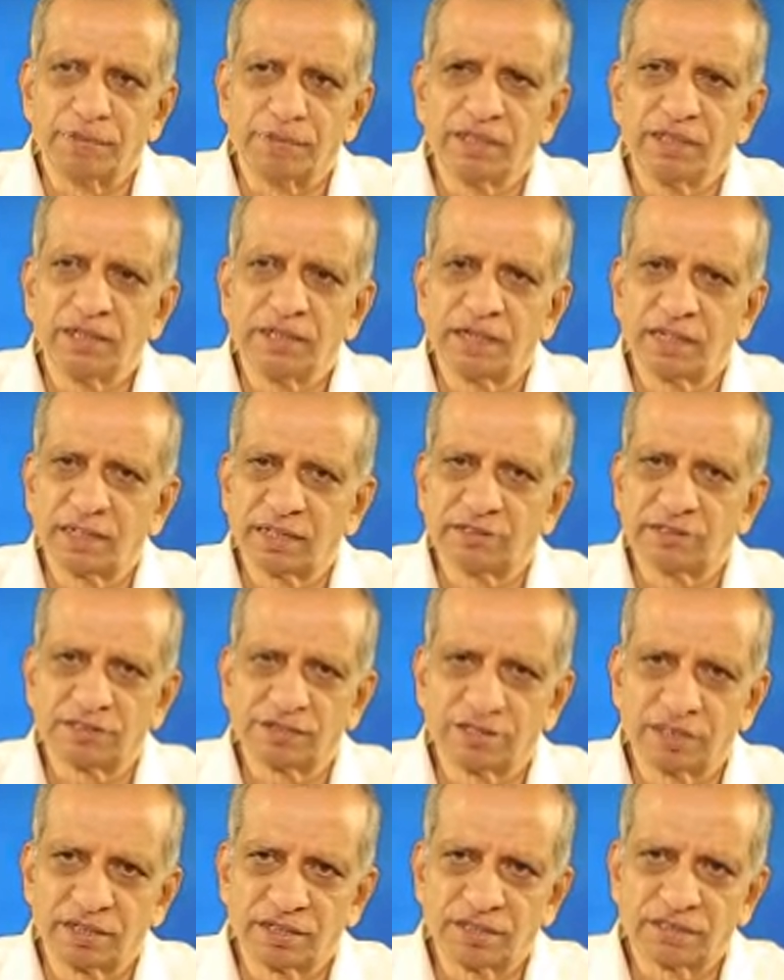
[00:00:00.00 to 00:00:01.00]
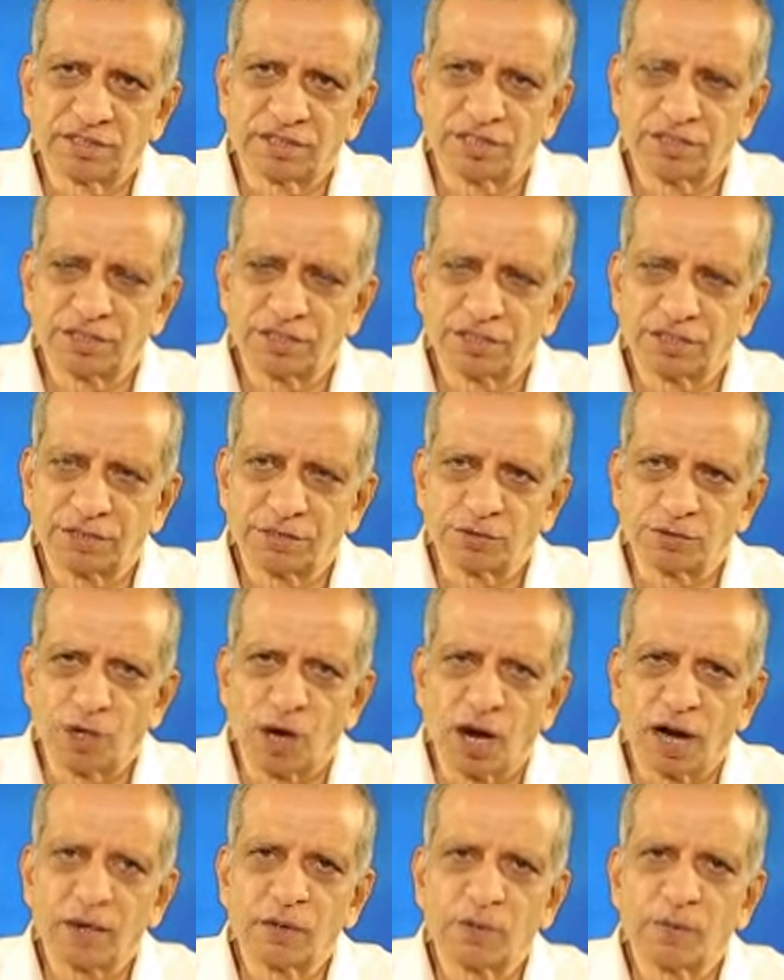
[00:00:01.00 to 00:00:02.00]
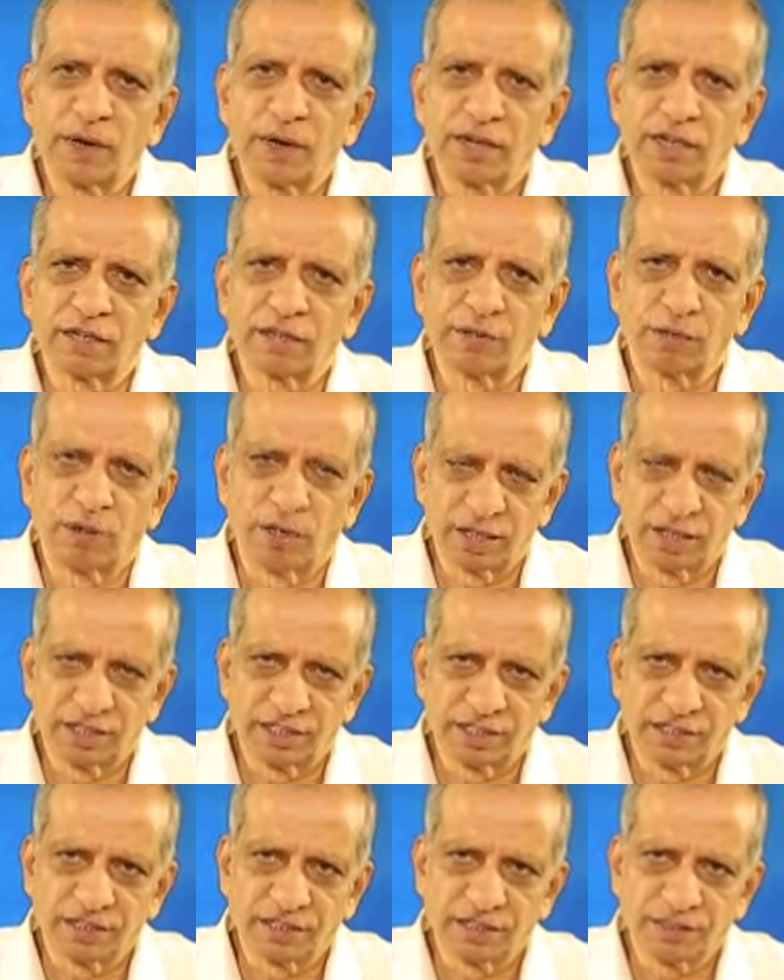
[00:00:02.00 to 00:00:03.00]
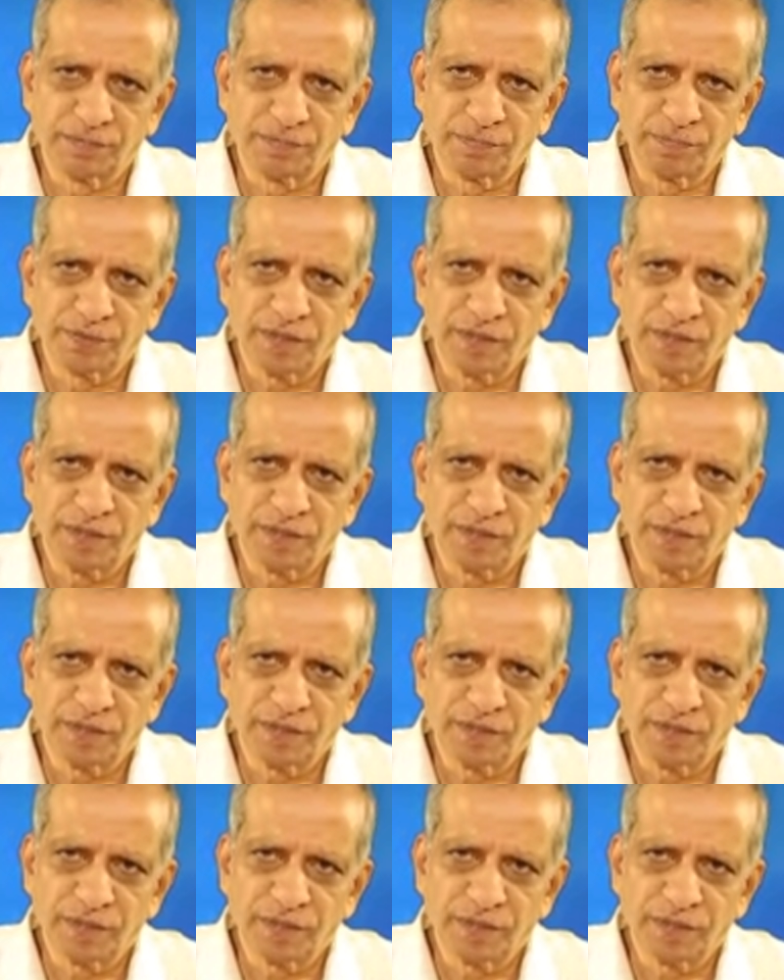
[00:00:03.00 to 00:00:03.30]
media research is to acquire knowledge,